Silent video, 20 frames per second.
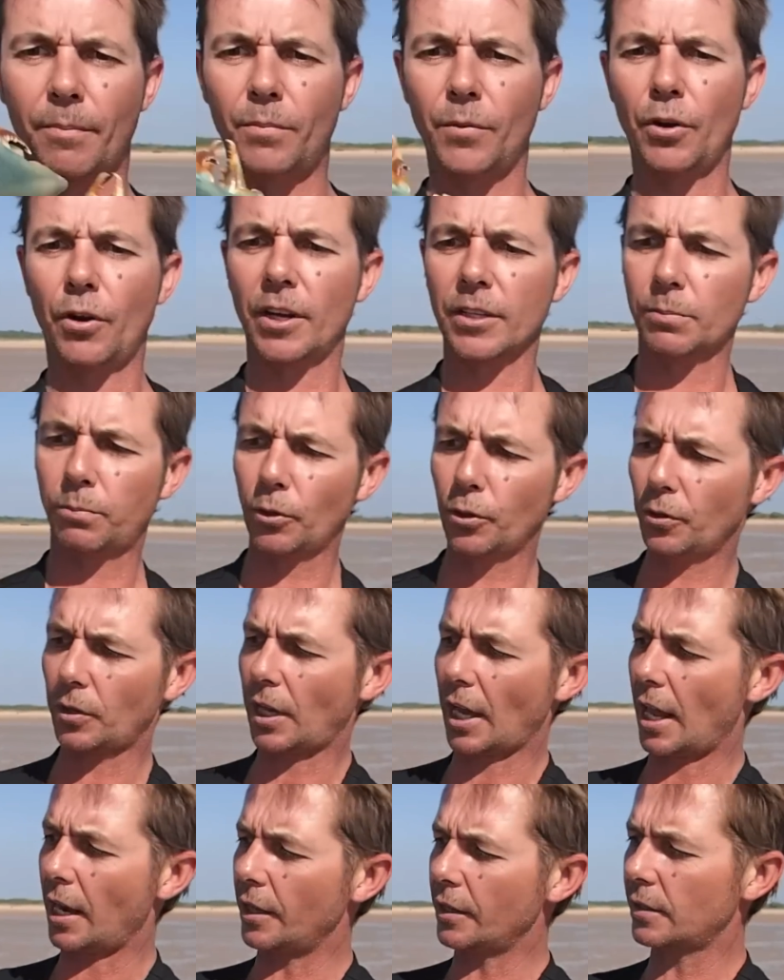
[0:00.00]
Nice blue
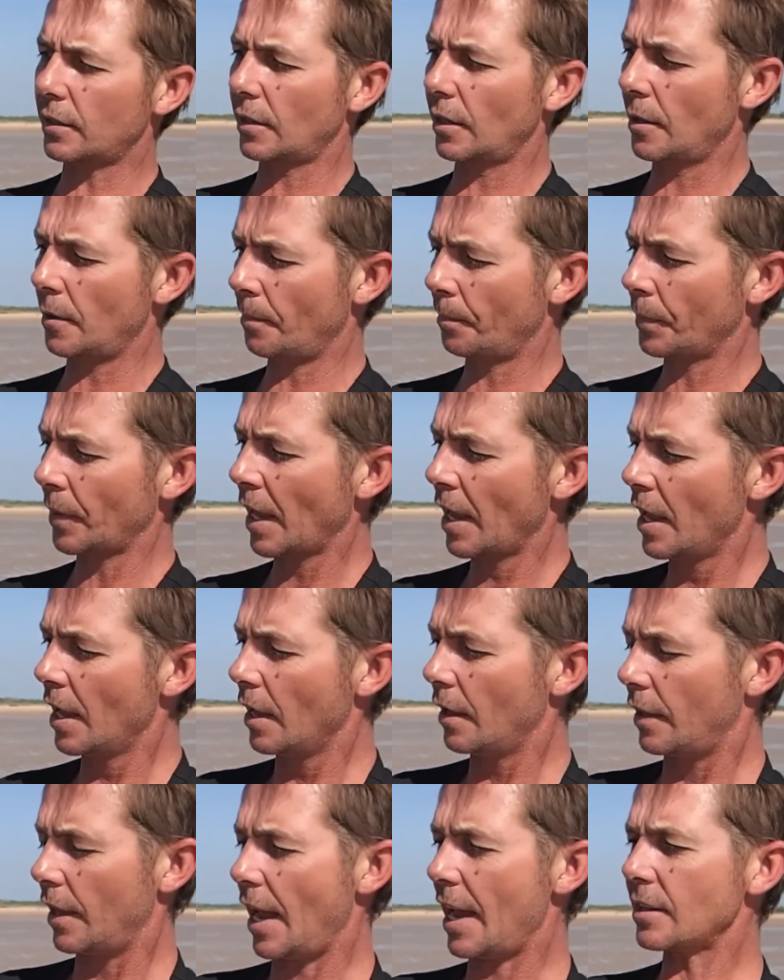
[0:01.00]
colours.
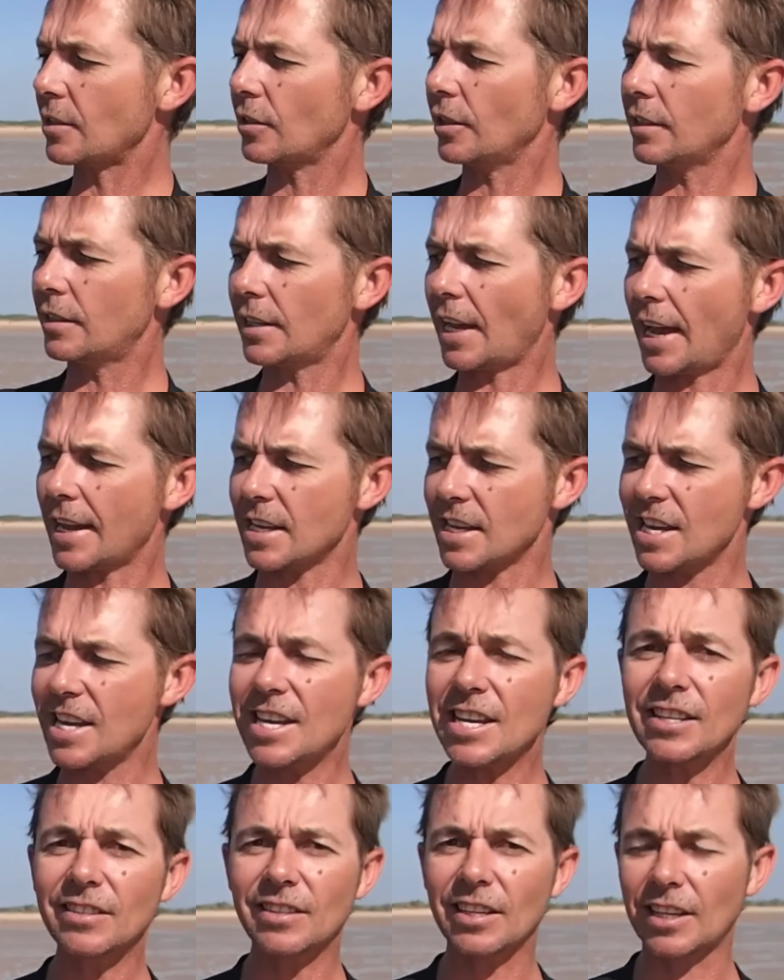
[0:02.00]
They actually take
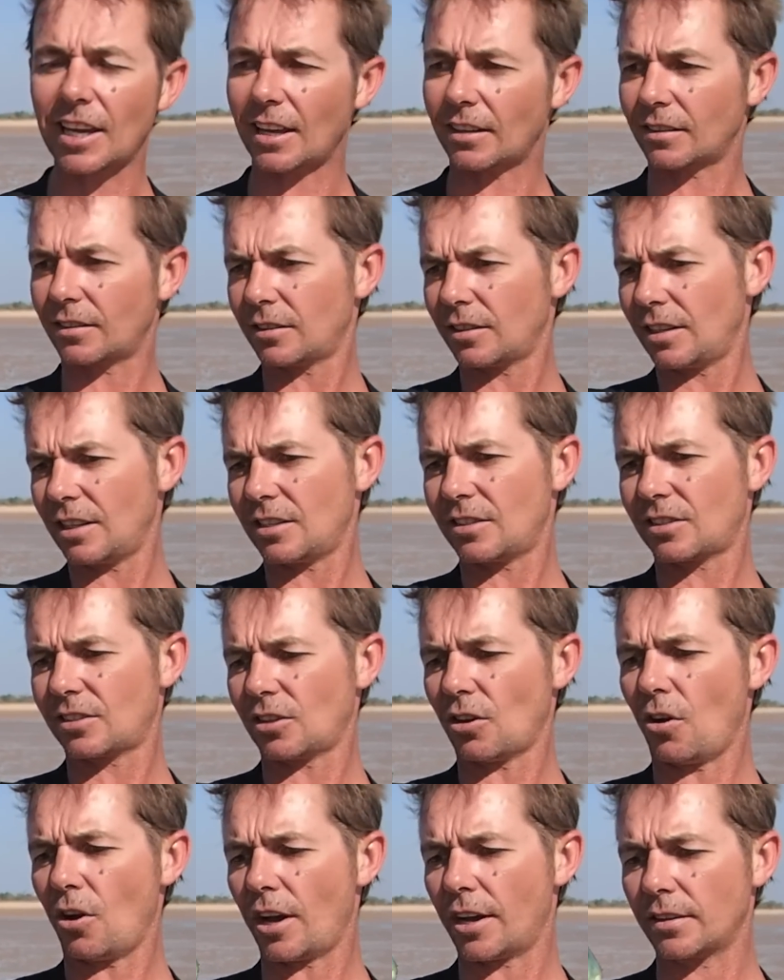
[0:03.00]
years to get to this
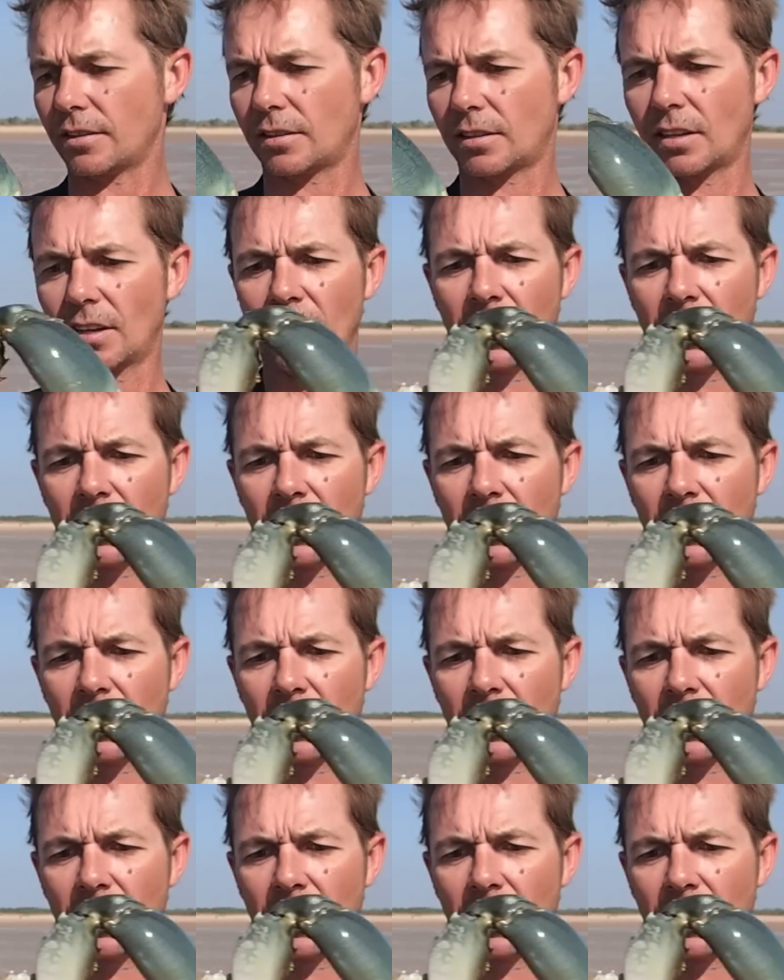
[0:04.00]
size.